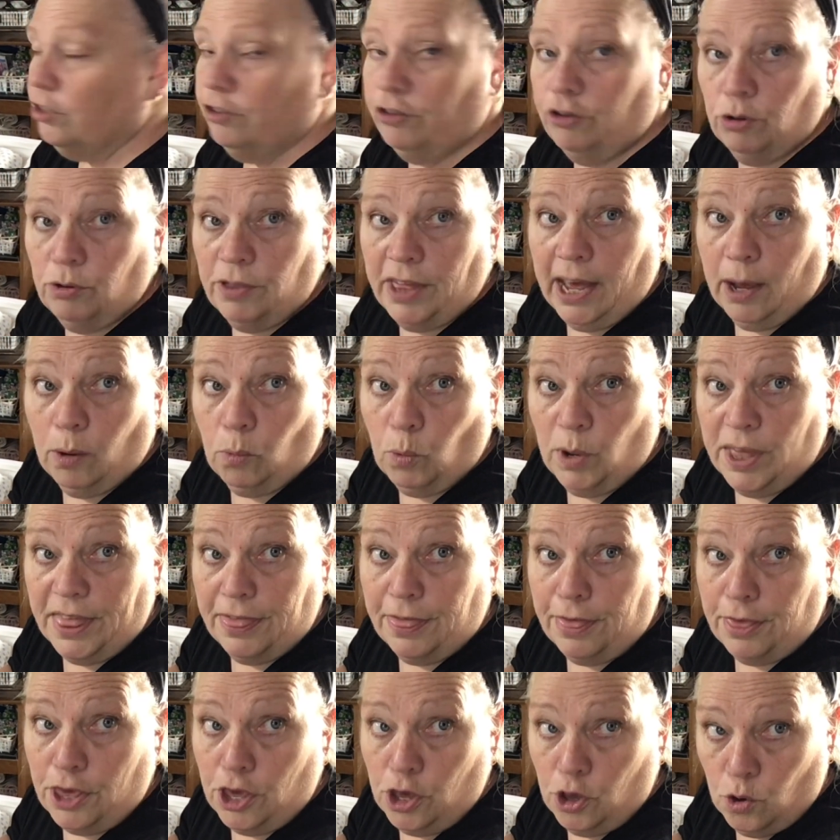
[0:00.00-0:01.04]
do that with
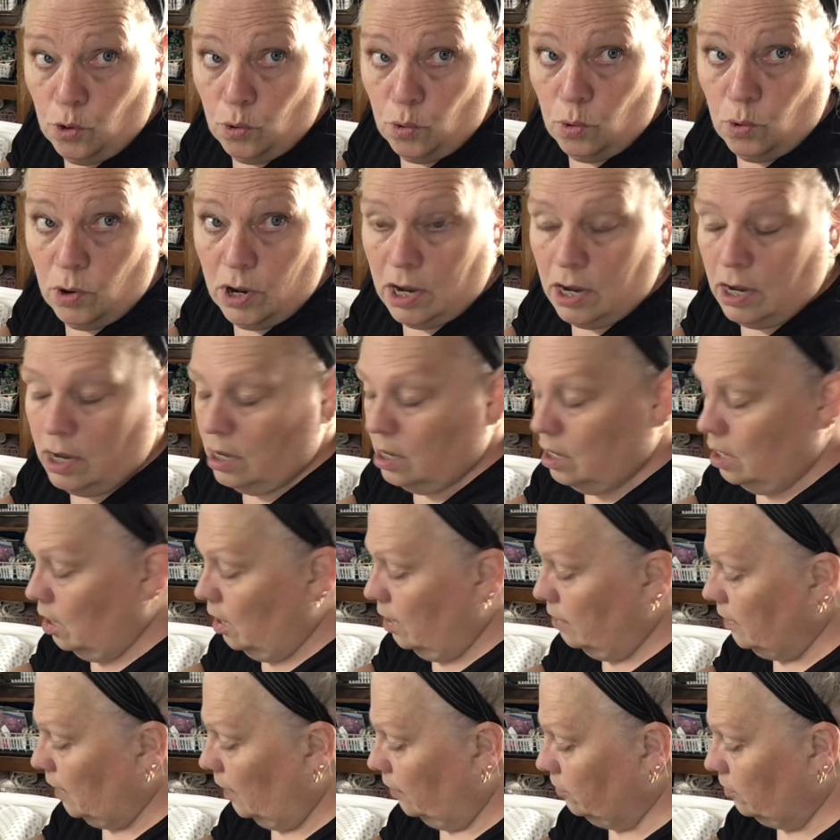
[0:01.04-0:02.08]
you.
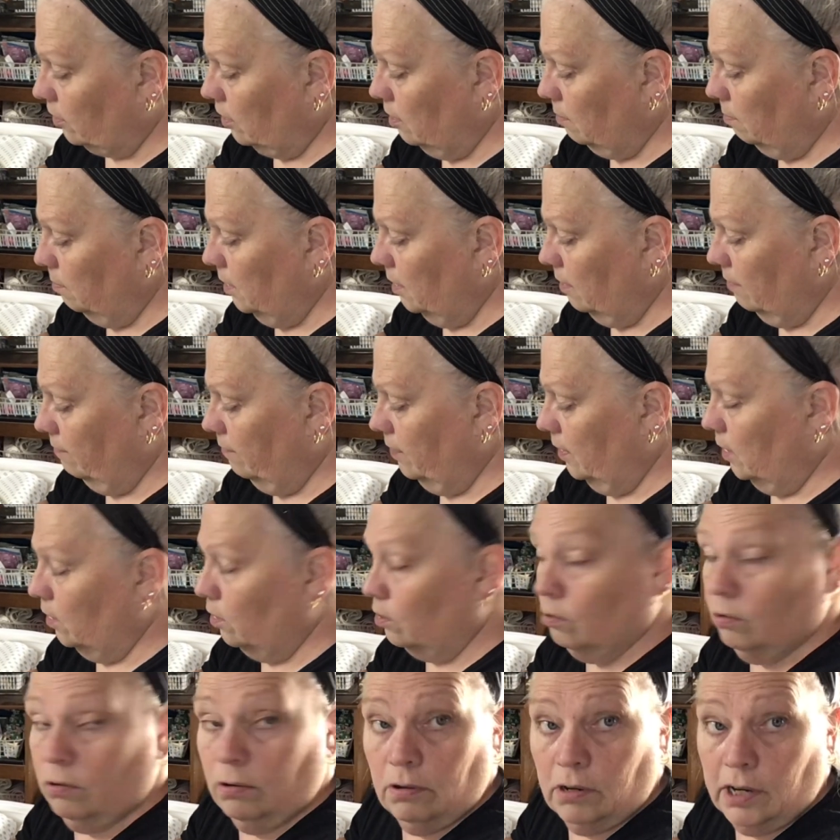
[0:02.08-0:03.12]
That's gonna be a
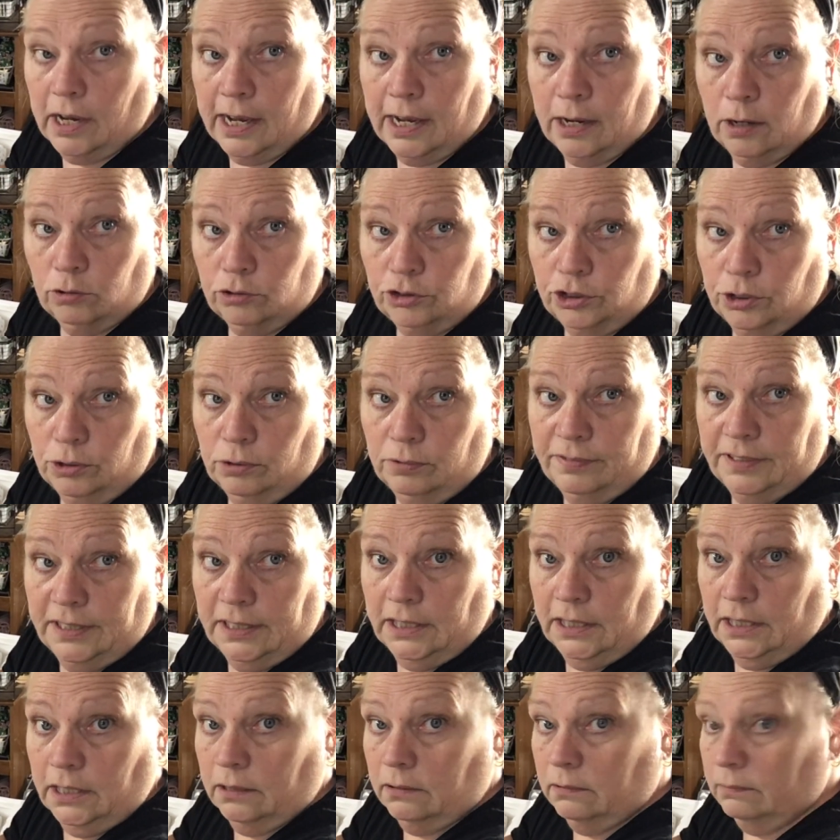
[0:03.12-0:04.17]
video, a how-to
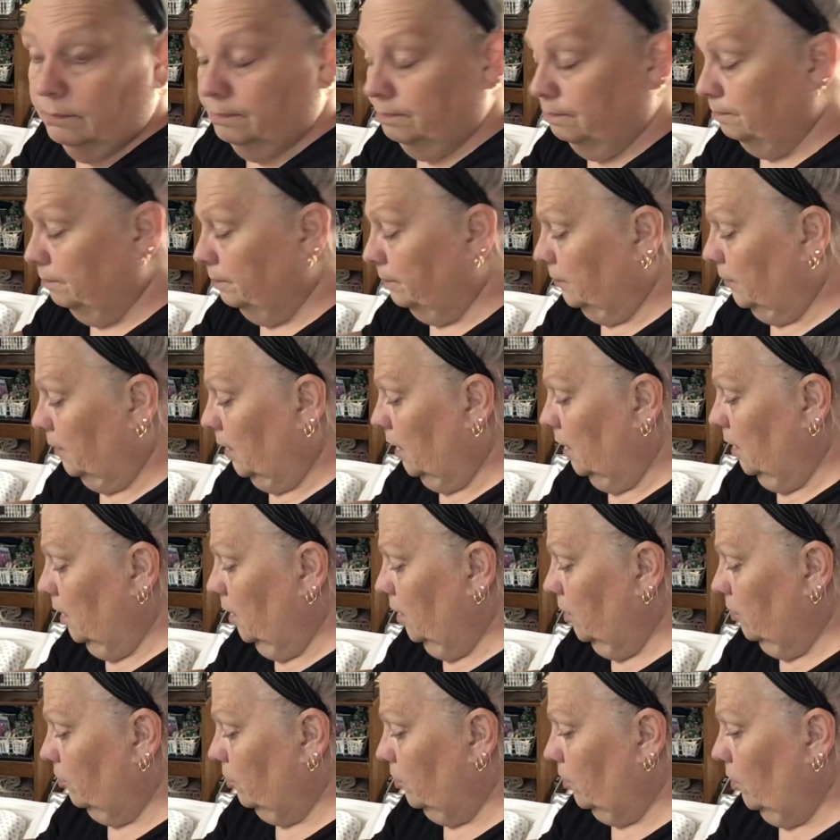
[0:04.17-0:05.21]
video.
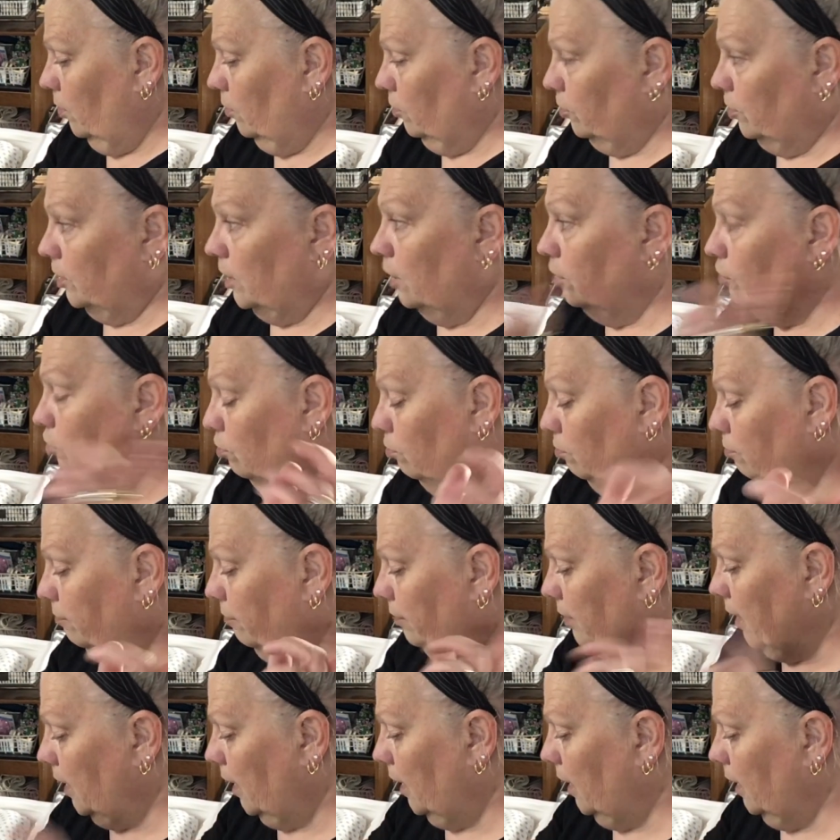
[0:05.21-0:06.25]
So stay tuned for
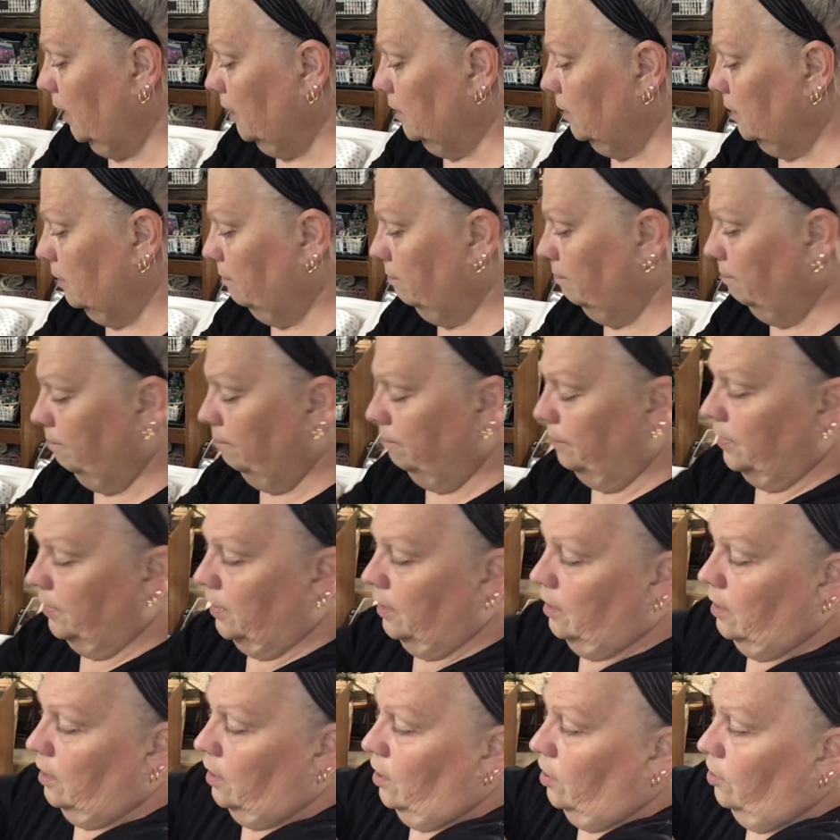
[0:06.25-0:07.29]
that.
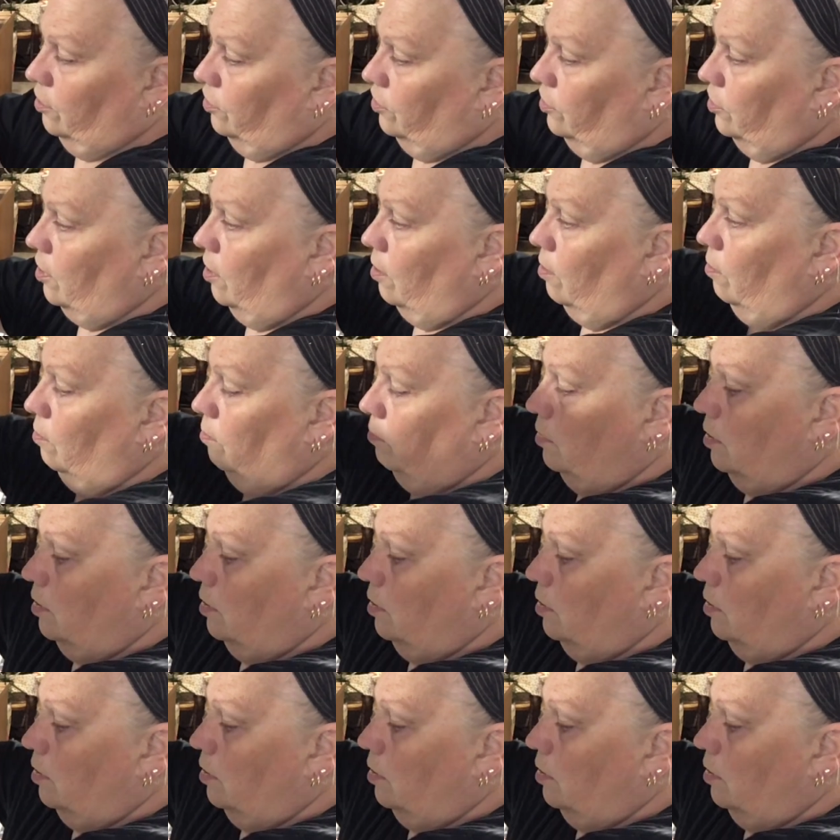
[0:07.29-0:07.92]
So